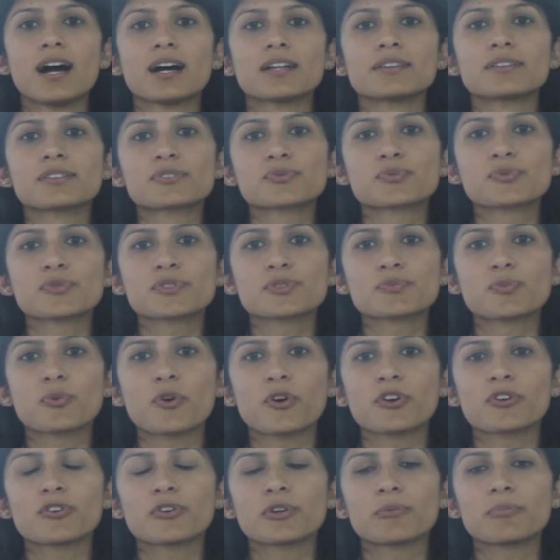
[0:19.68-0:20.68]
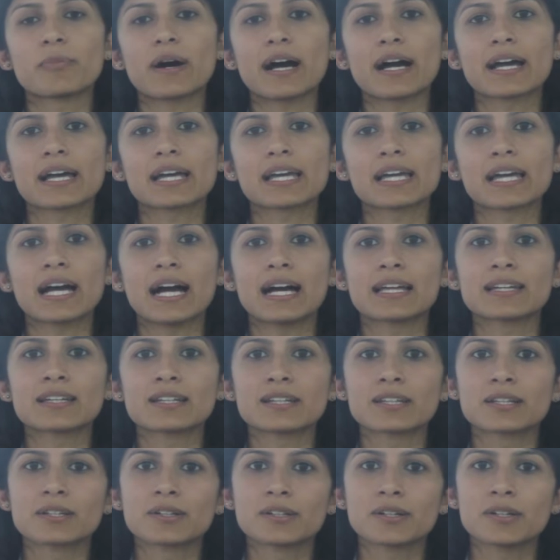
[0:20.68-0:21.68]
This was followed by
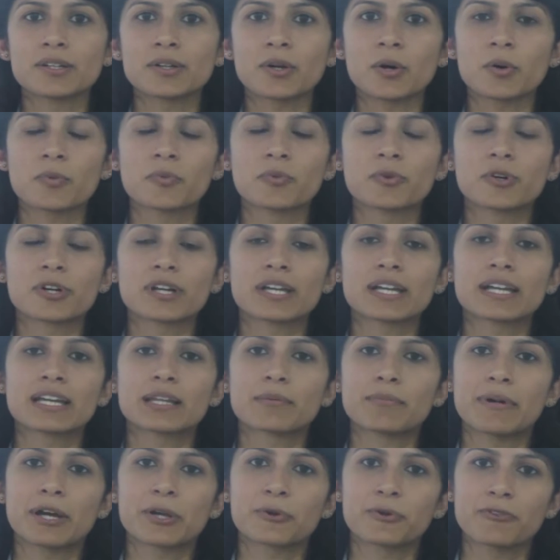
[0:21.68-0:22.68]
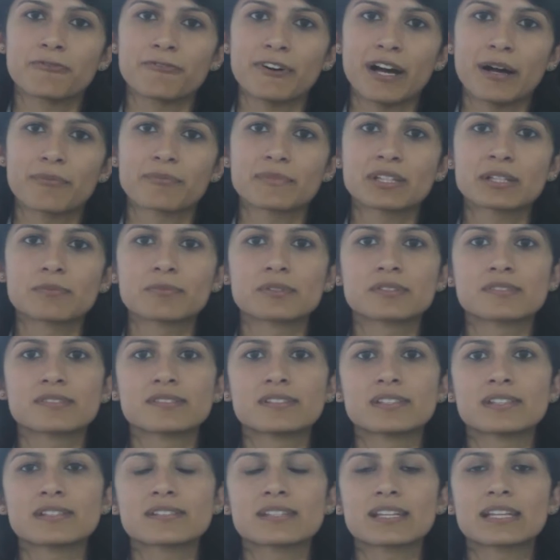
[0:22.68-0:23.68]
an year of working in my own family
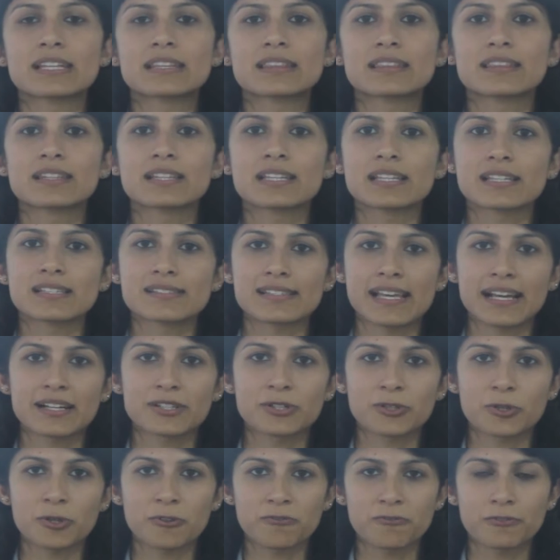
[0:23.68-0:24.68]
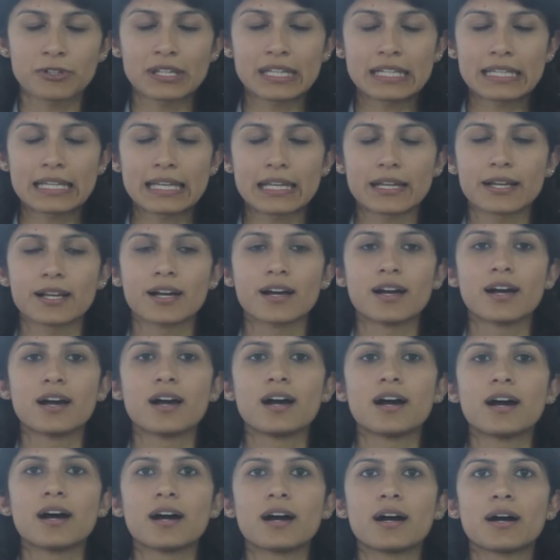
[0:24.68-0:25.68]
business in the sector of retail.
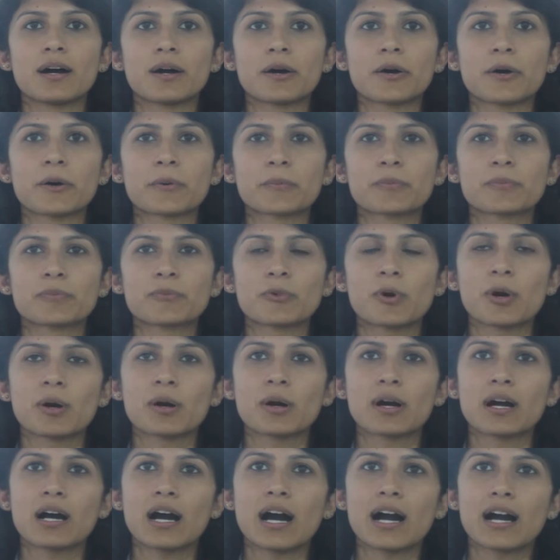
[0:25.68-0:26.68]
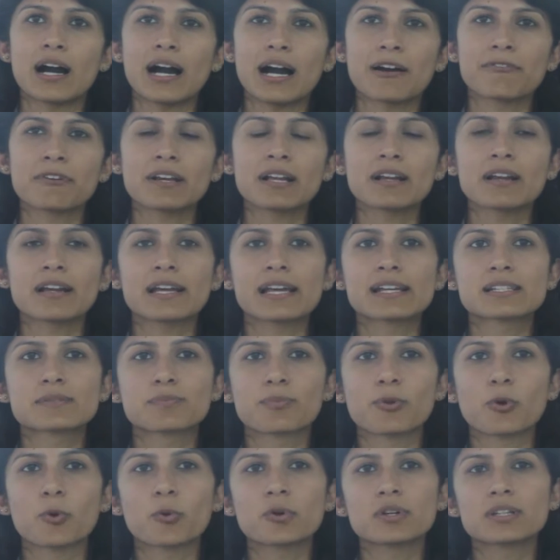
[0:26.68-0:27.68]
Uh, uh, having
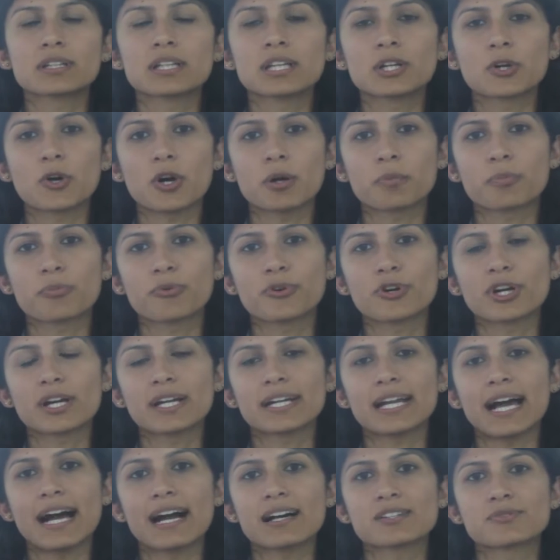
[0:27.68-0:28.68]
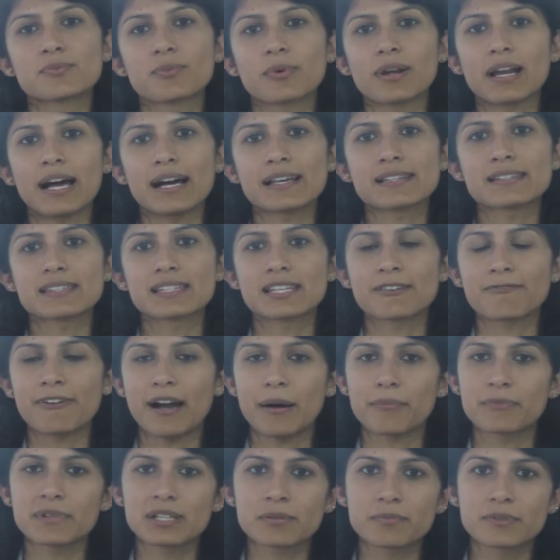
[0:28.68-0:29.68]
explored the corporate as well as the
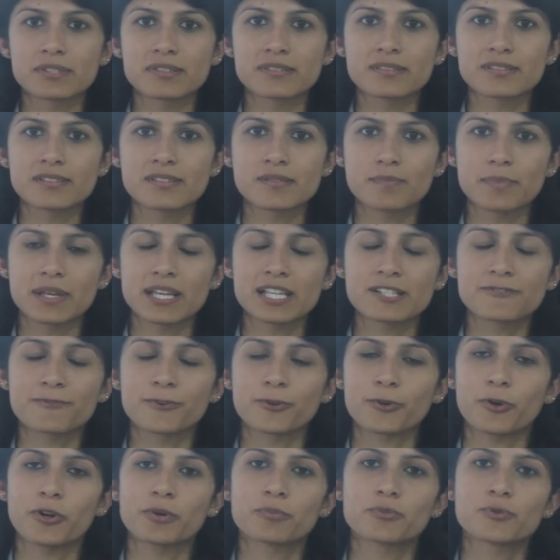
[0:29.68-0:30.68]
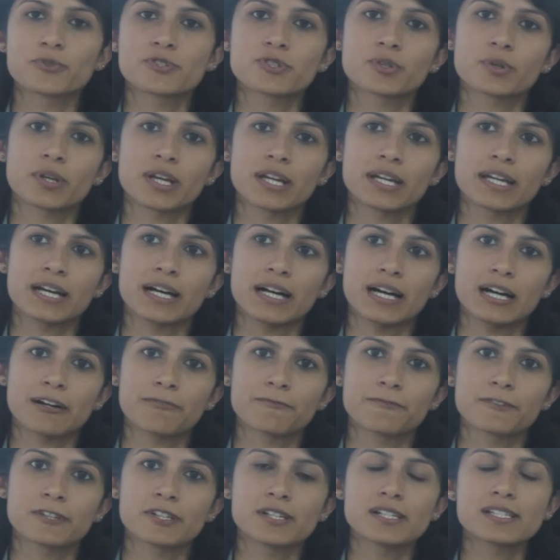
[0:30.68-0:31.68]
family business space for almost three and a
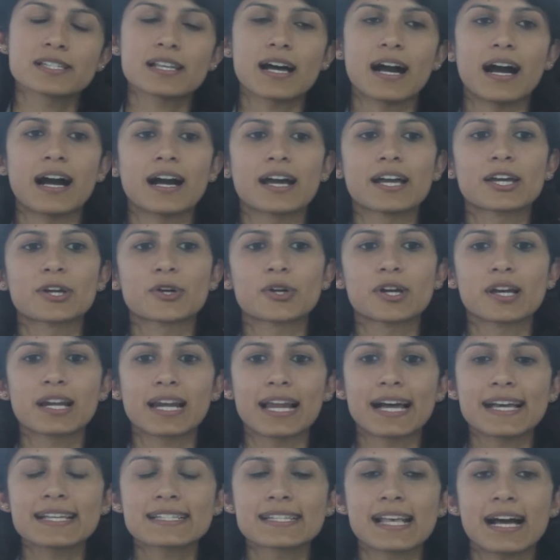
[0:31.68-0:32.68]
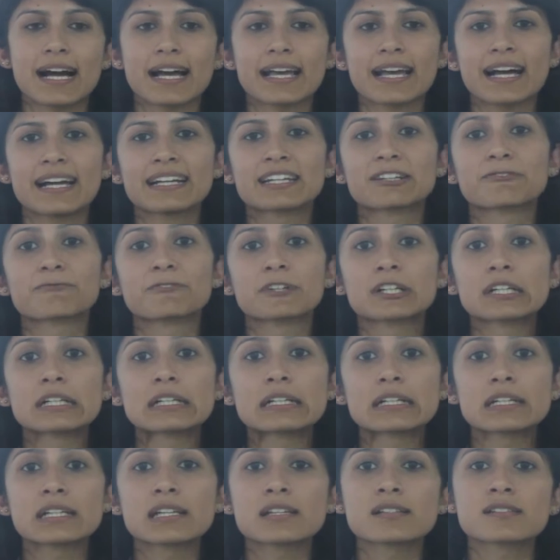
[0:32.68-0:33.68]
half years, I realized I had
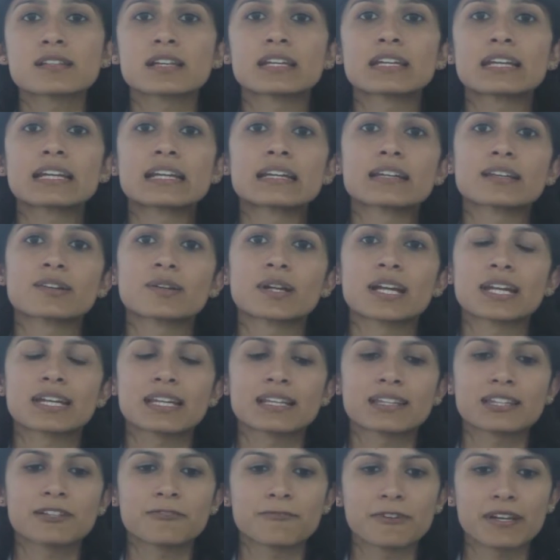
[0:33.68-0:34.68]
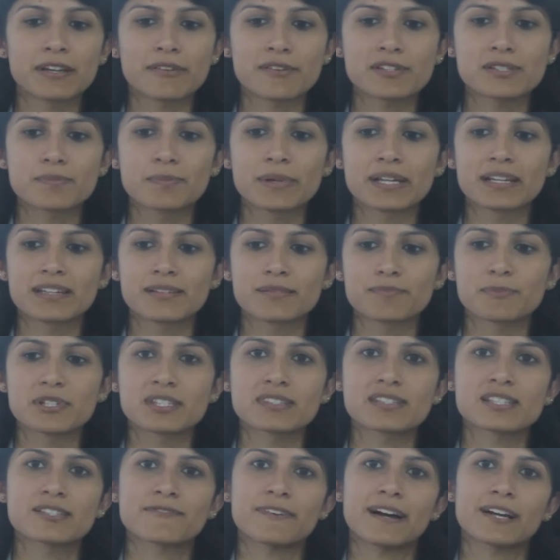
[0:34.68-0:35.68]
difficulties in integrating the various
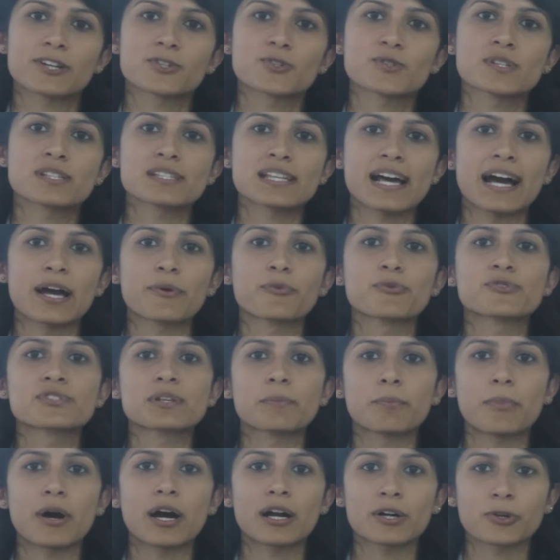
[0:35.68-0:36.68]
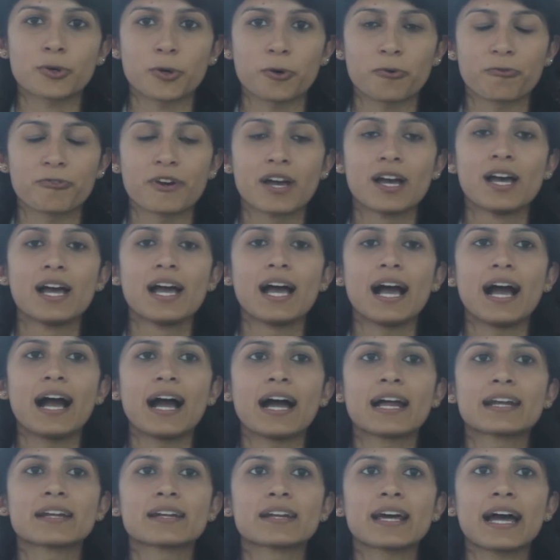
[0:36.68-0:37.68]
business functions I was a part of.
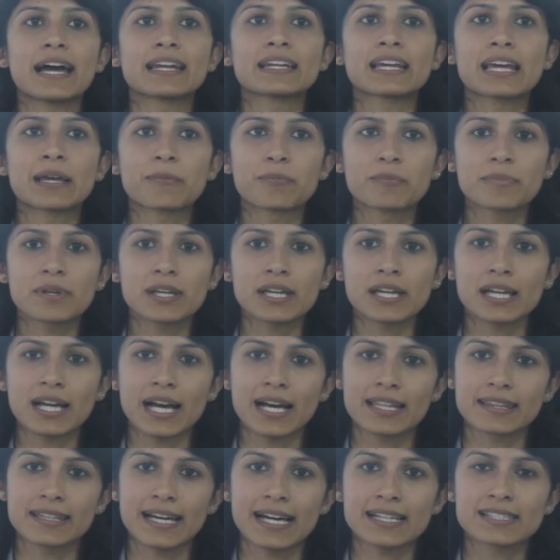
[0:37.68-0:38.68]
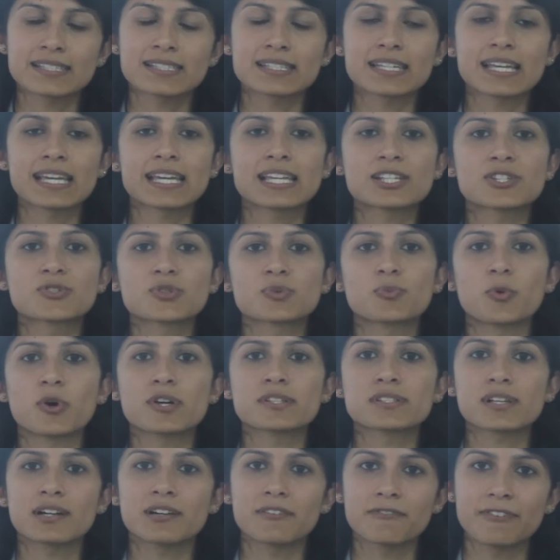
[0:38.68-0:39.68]
And an MBA at that stage
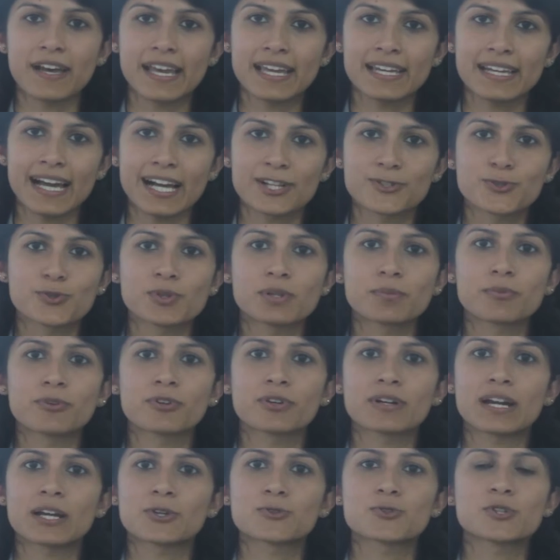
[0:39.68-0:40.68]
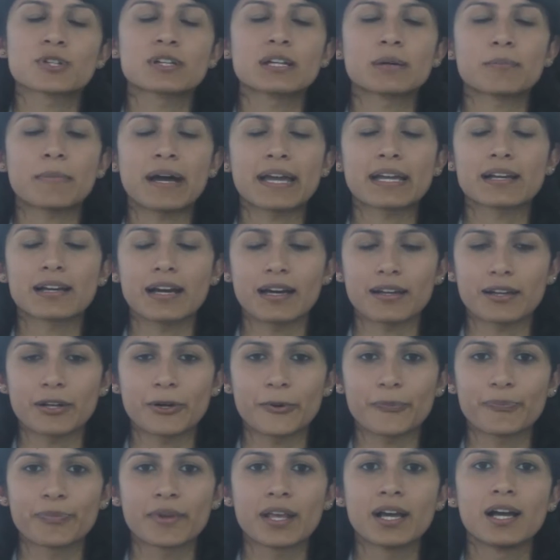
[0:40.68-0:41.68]
was a very natural progression in my career.